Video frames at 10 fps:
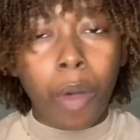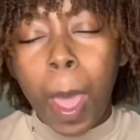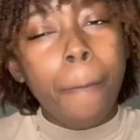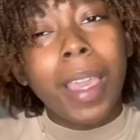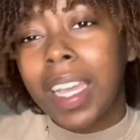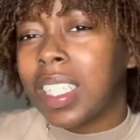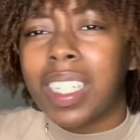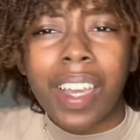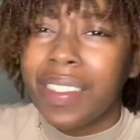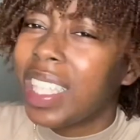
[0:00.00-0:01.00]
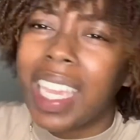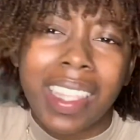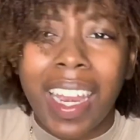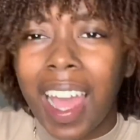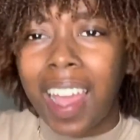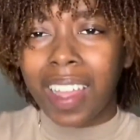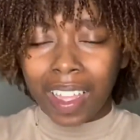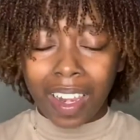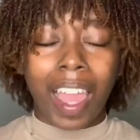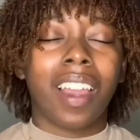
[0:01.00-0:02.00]
Because another thing that I
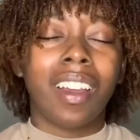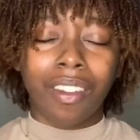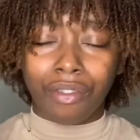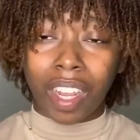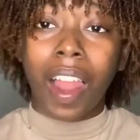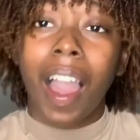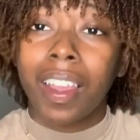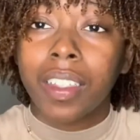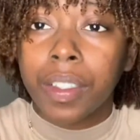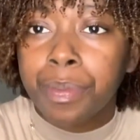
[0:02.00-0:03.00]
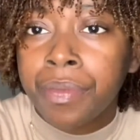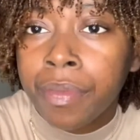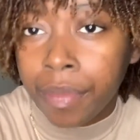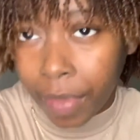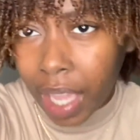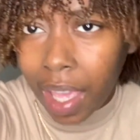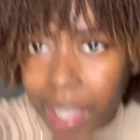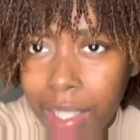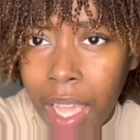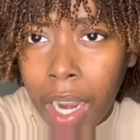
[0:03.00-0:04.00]
like realized is
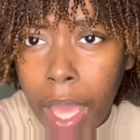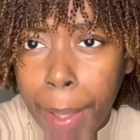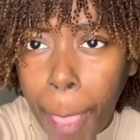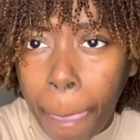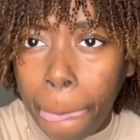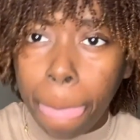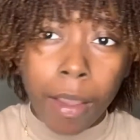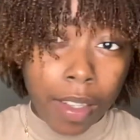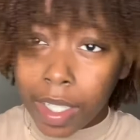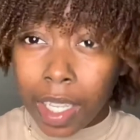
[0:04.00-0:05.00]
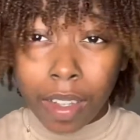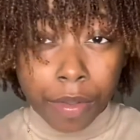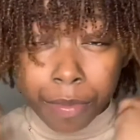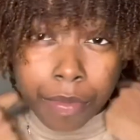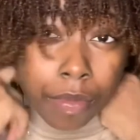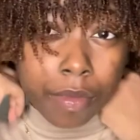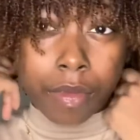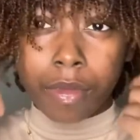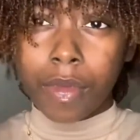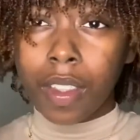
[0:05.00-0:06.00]
that, like, you see,
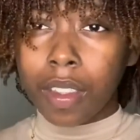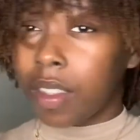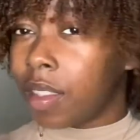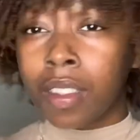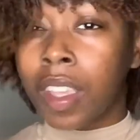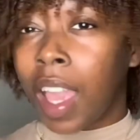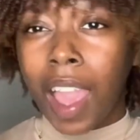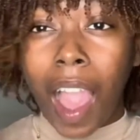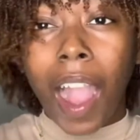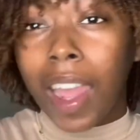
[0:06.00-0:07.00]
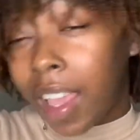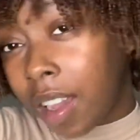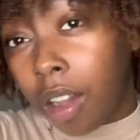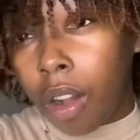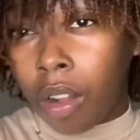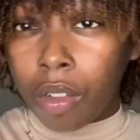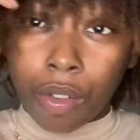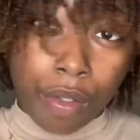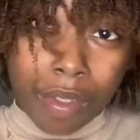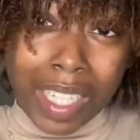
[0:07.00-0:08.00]
I got like a whole little
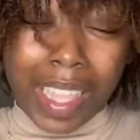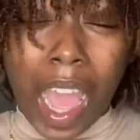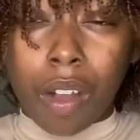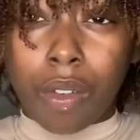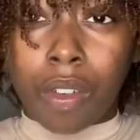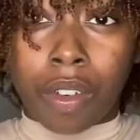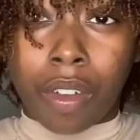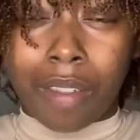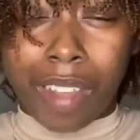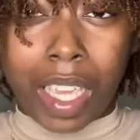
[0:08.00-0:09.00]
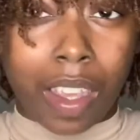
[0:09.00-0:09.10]
style going on right here.